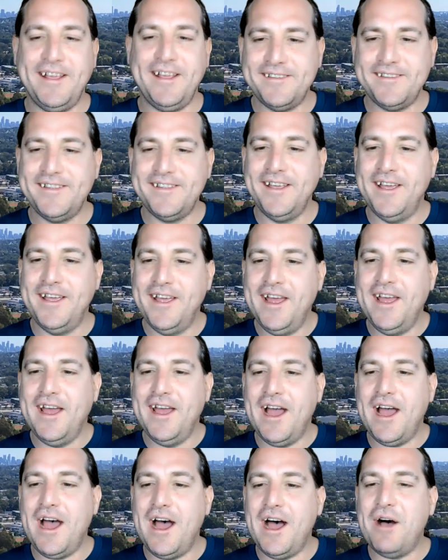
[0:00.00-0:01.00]
Thanks.
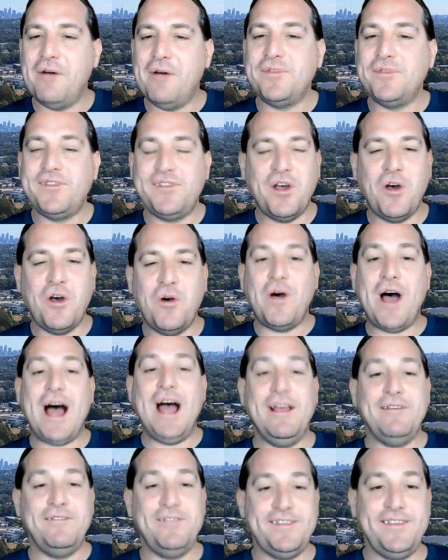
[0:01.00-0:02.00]
So
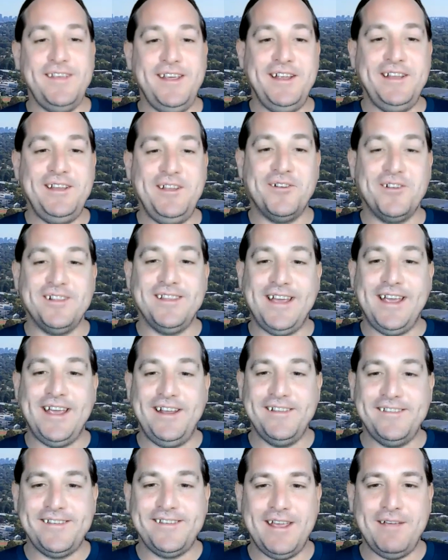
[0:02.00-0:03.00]
I've seen your
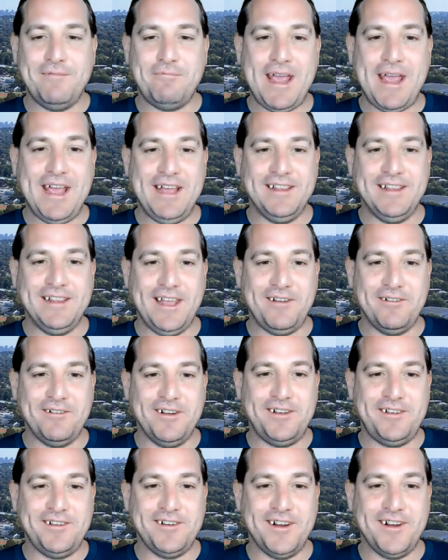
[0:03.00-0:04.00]
latest campaign
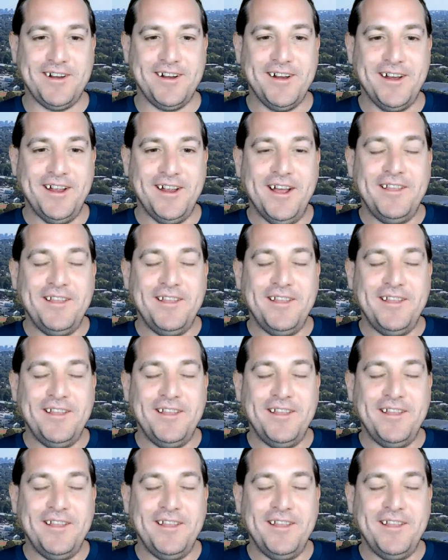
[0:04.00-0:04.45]
literature.